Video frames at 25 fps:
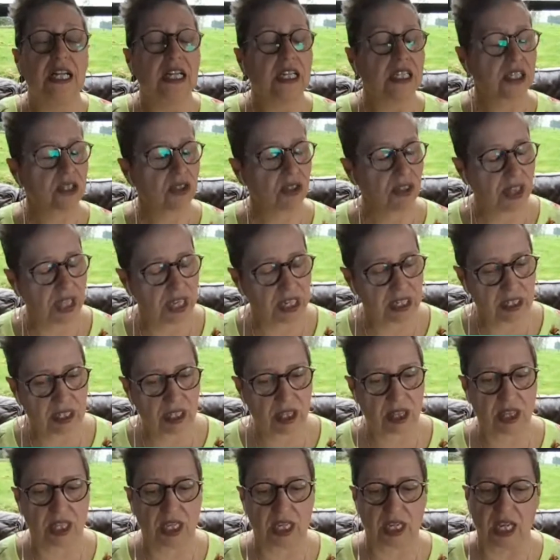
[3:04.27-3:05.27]
So that is the
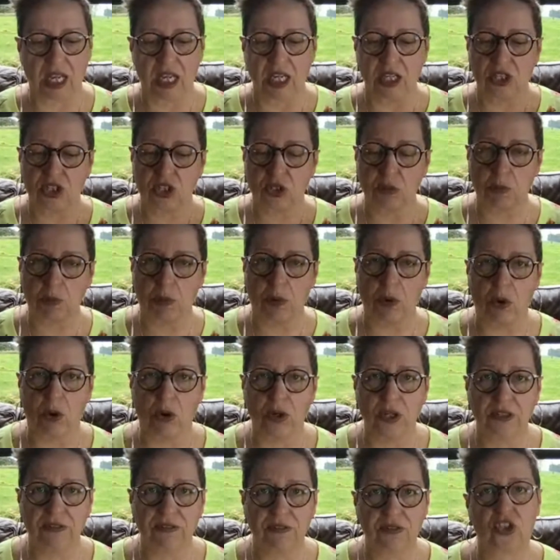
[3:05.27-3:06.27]
thing.
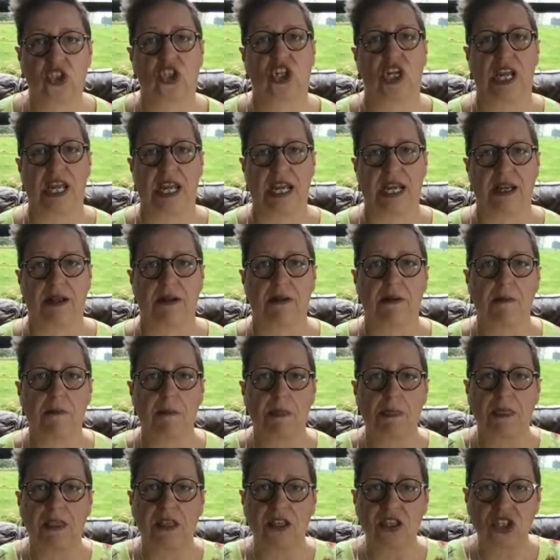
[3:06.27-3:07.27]
Supportive chair,
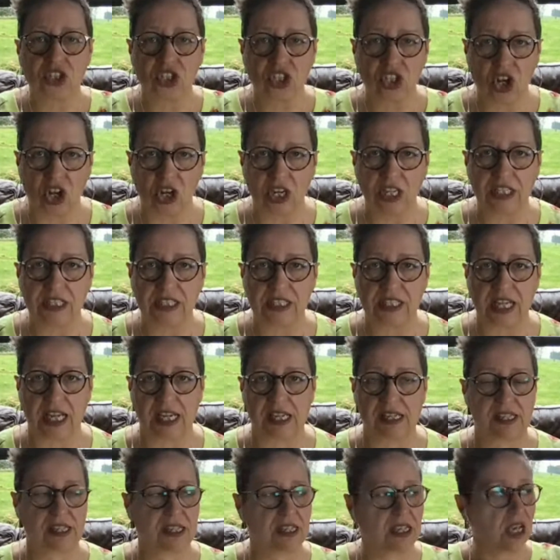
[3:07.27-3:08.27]
solid
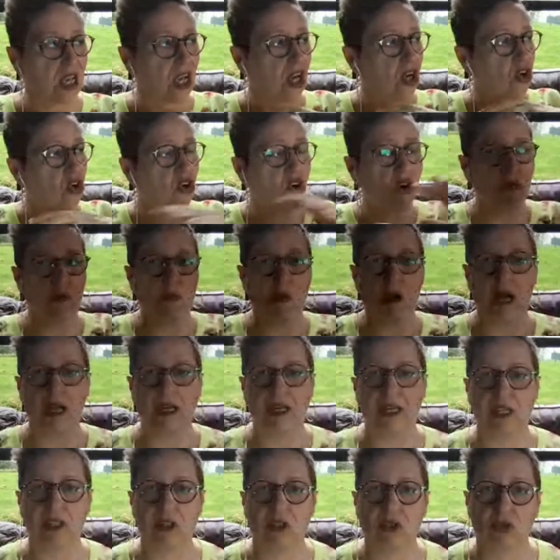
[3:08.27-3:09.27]
desk,
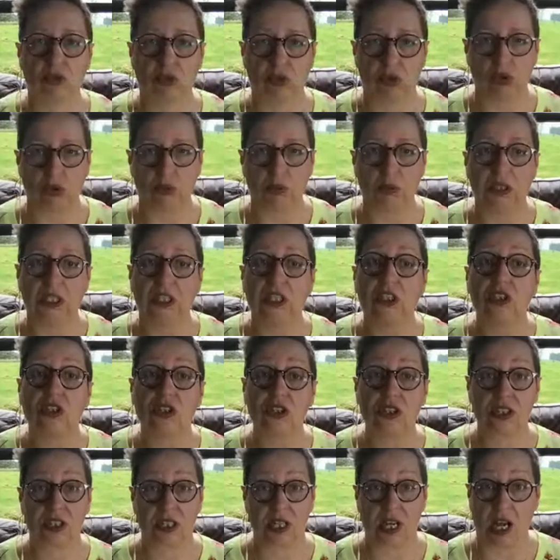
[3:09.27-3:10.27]
commanding the room to
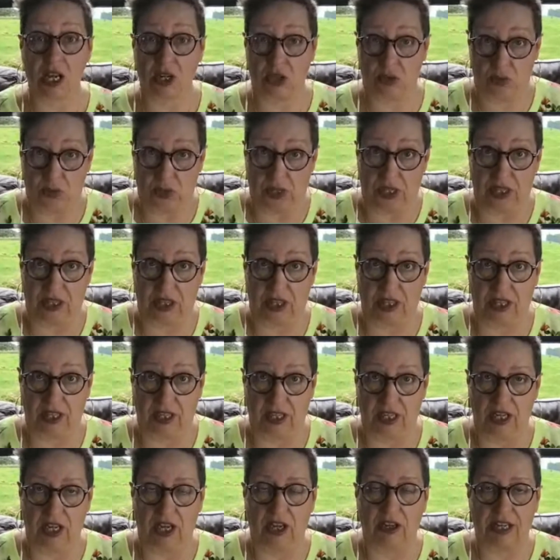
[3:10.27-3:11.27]
start with.
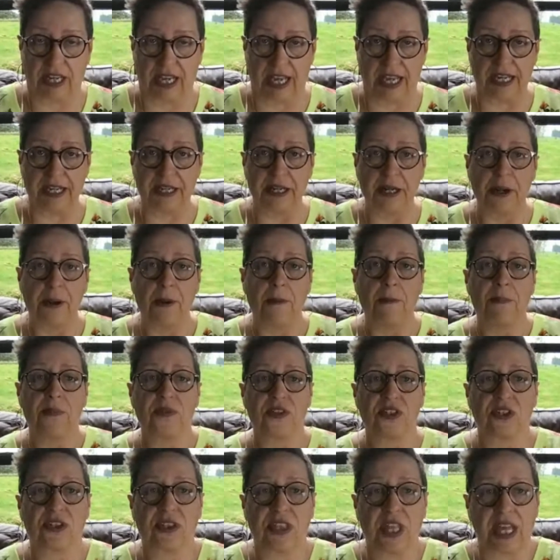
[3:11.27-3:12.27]
Okay?
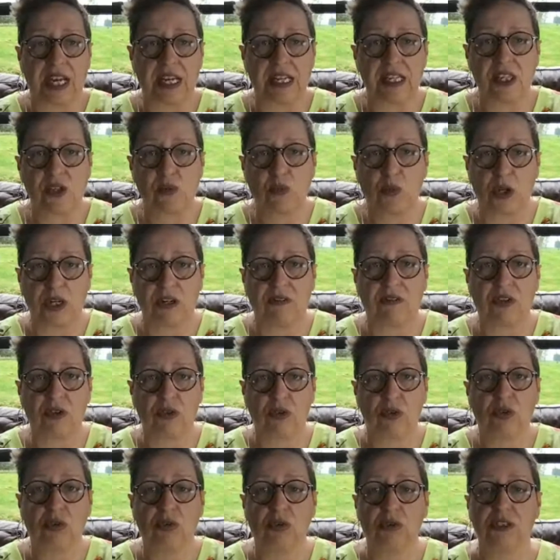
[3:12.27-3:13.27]
So that is one of the
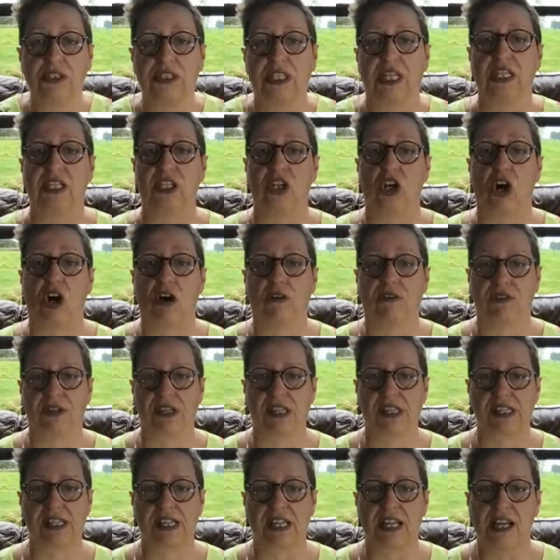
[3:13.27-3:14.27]
rules in your
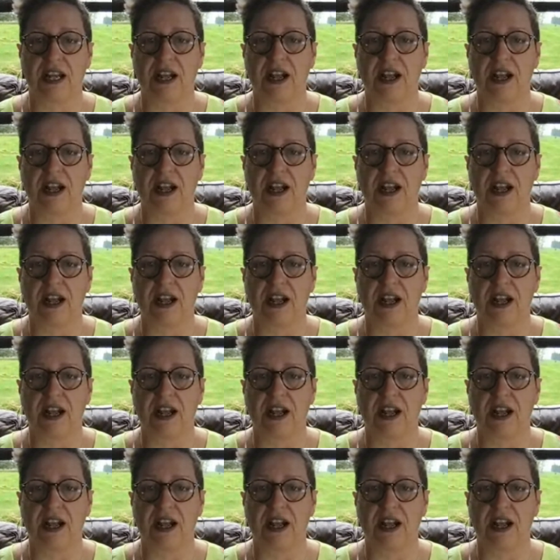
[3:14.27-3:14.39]
office.